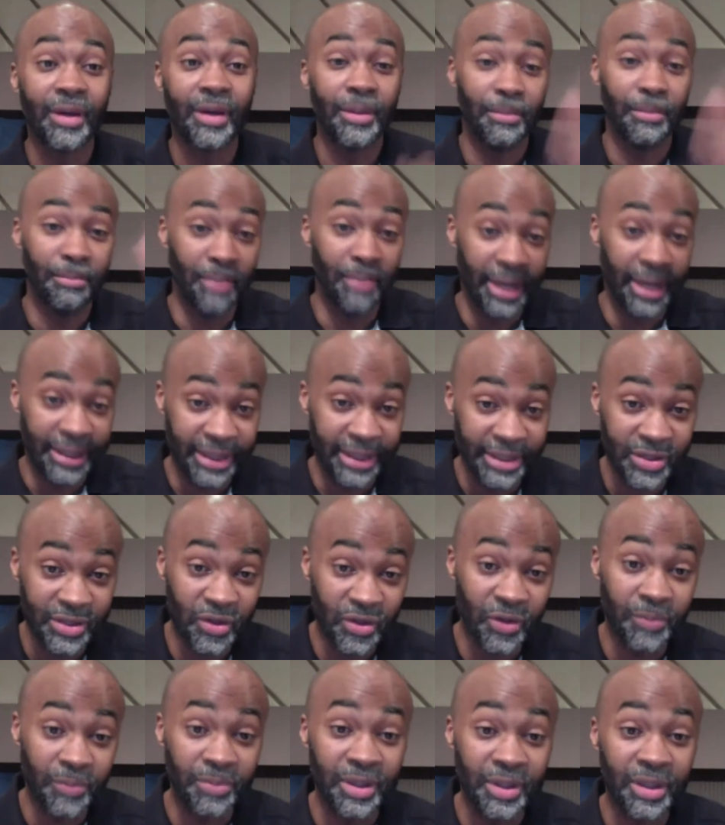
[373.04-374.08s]
Monday's
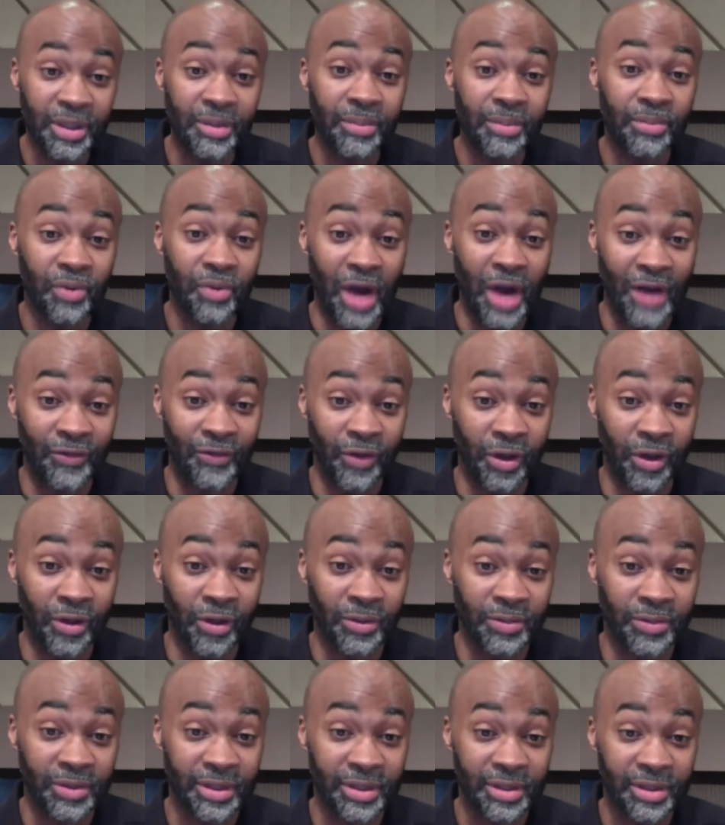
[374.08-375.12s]
going to be
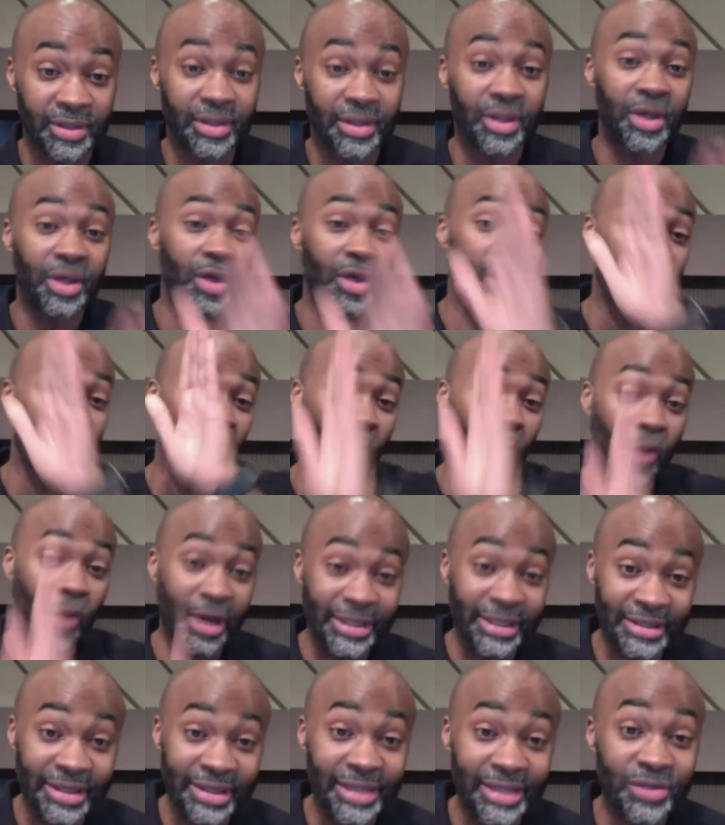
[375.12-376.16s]
Proverbs.
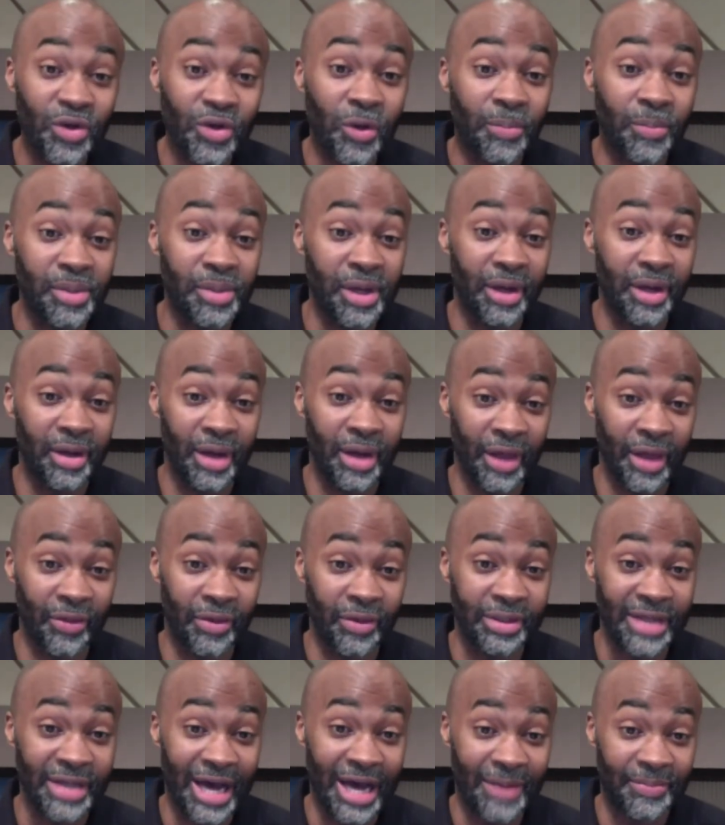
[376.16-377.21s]
Wednesday's going to be another
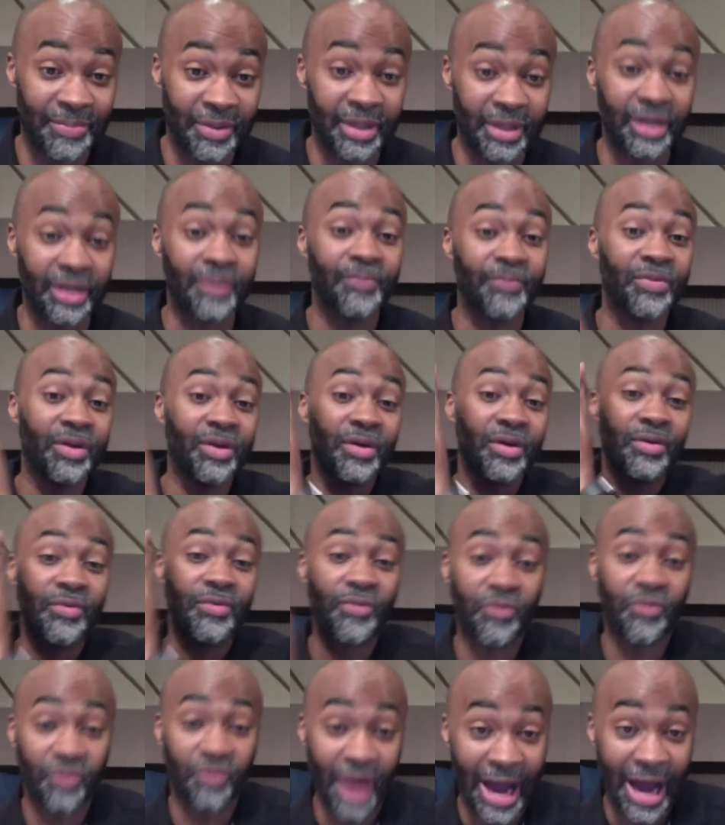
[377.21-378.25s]
topic.
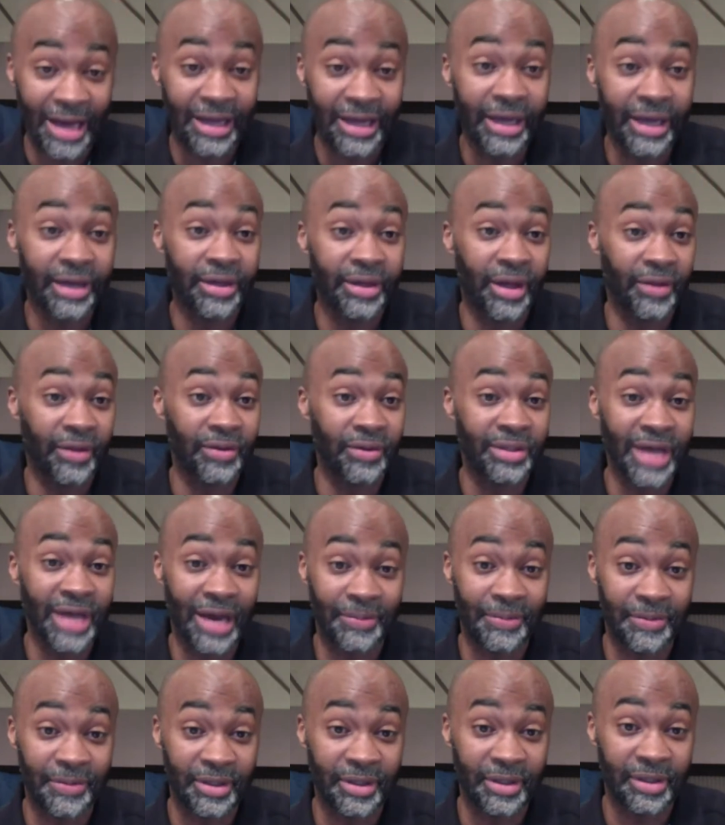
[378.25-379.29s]
Friday, another
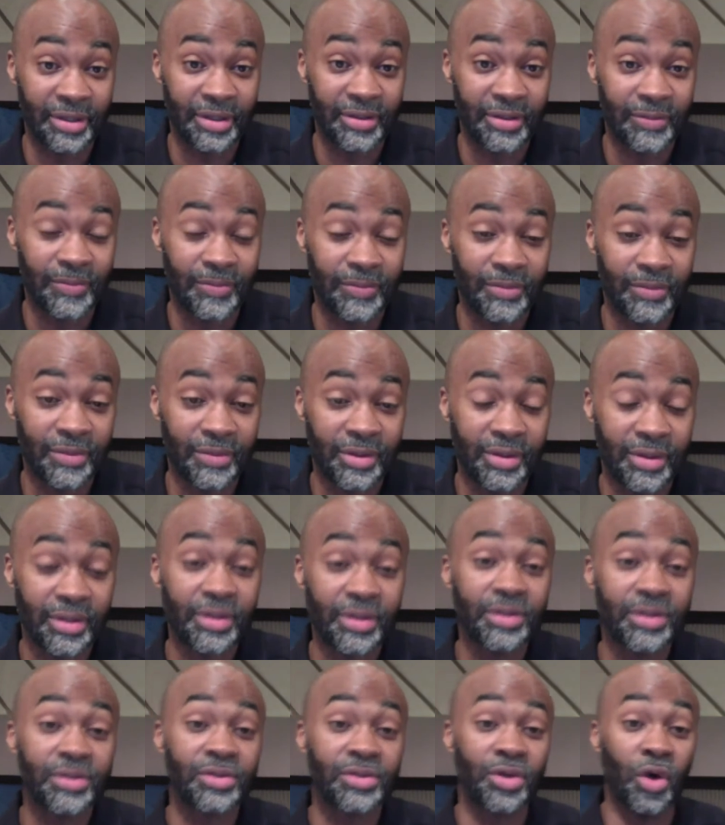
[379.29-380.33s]
topic.
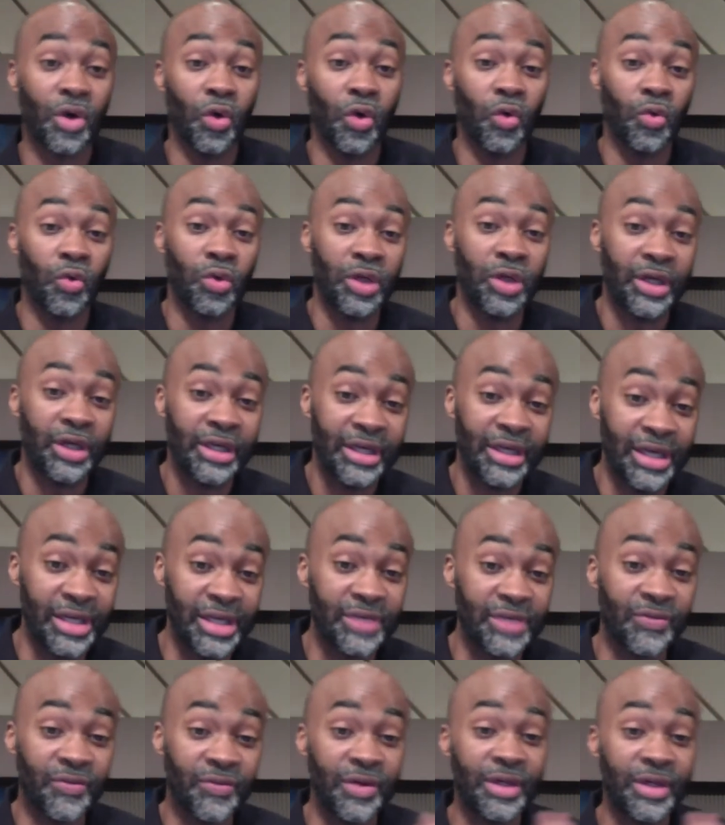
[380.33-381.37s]
So
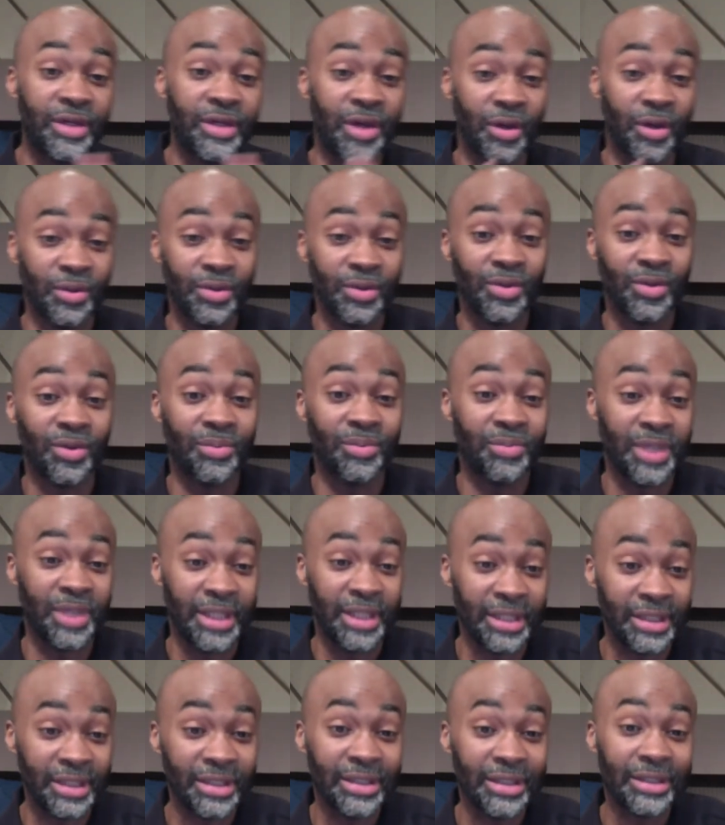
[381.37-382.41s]
each video is going to
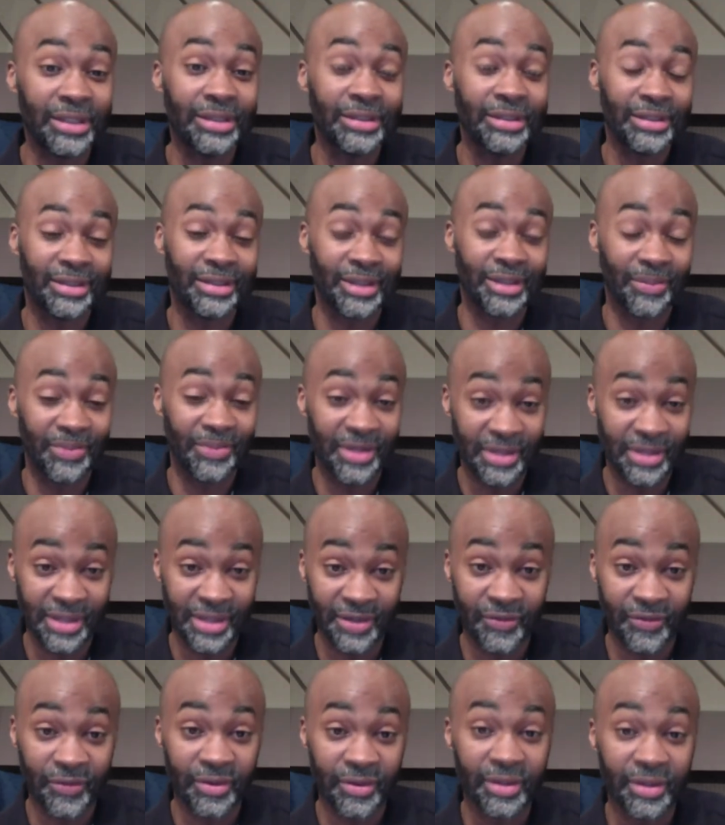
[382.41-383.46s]
be something
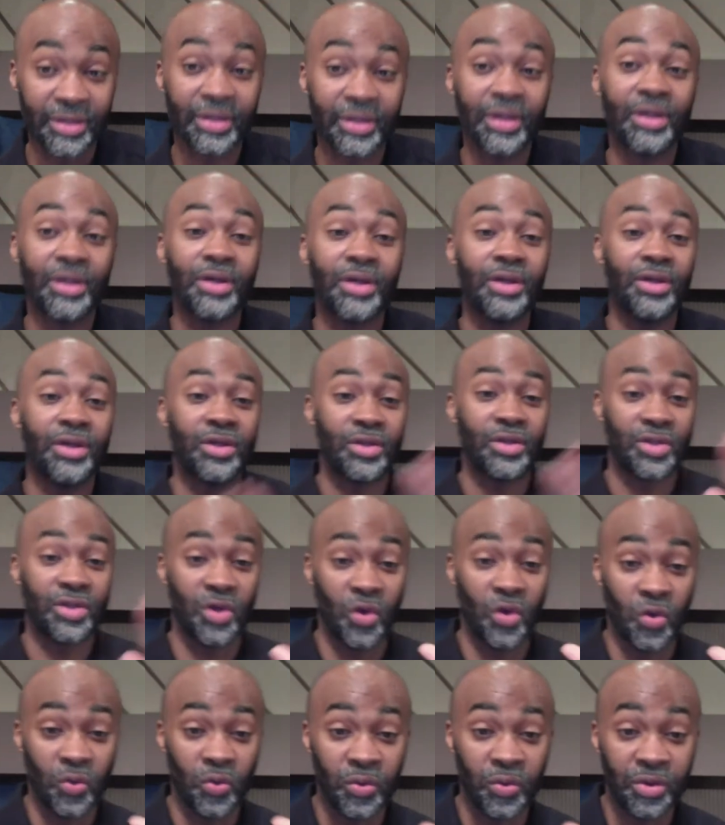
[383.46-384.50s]
different.
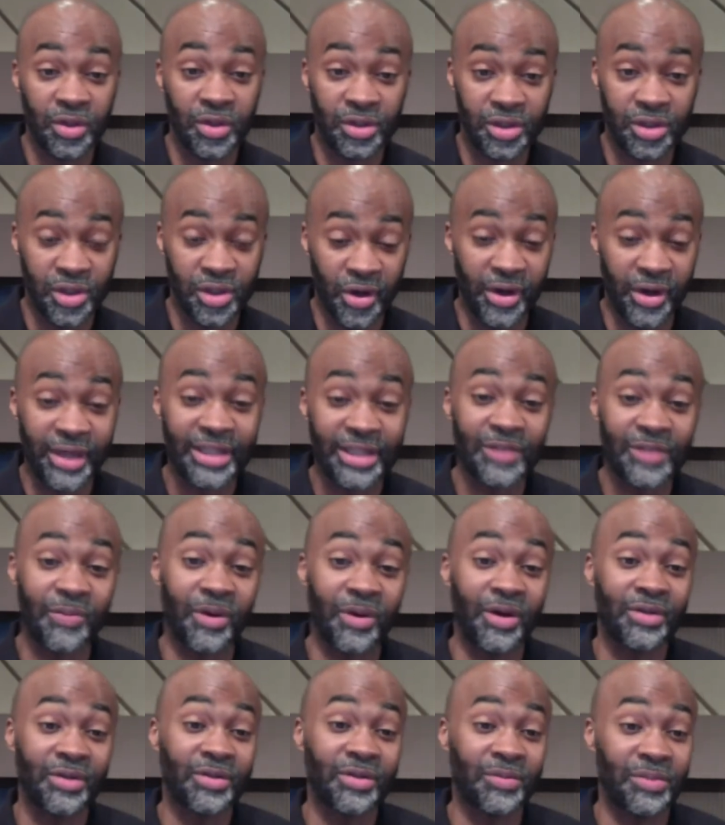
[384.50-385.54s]
So the journey
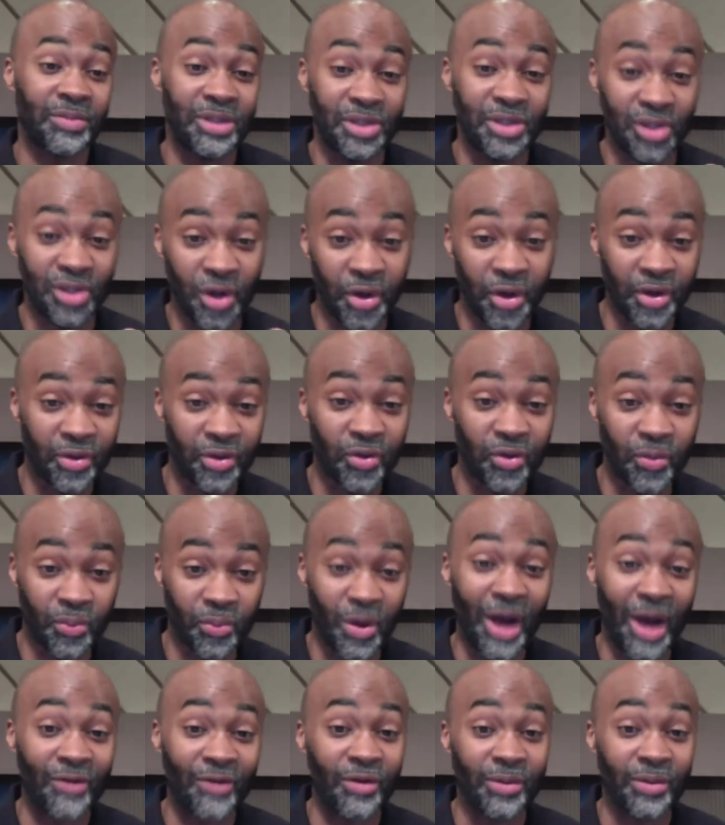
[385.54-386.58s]
experience will be journeying through
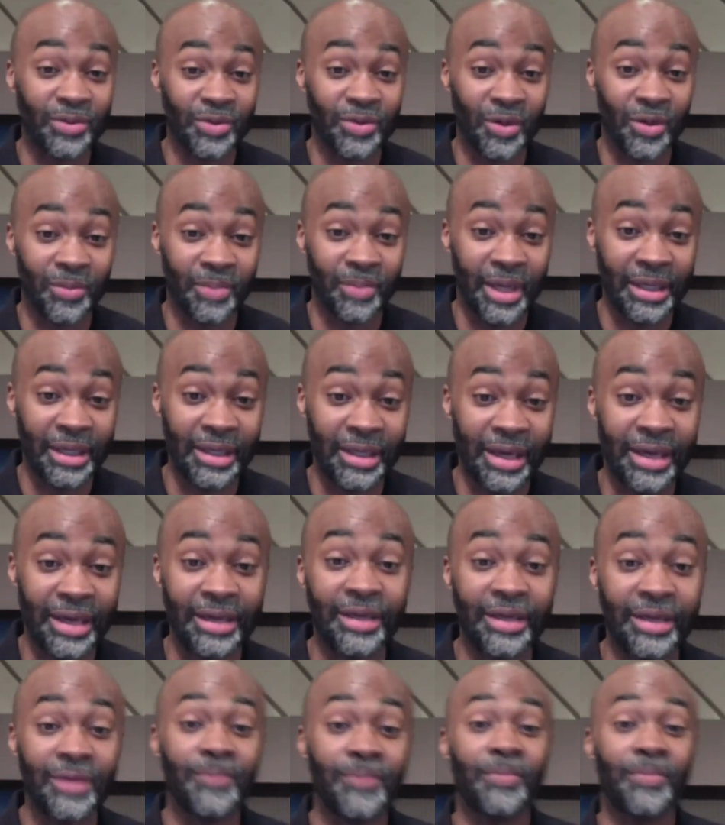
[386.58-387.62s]
Proverbs on Monday,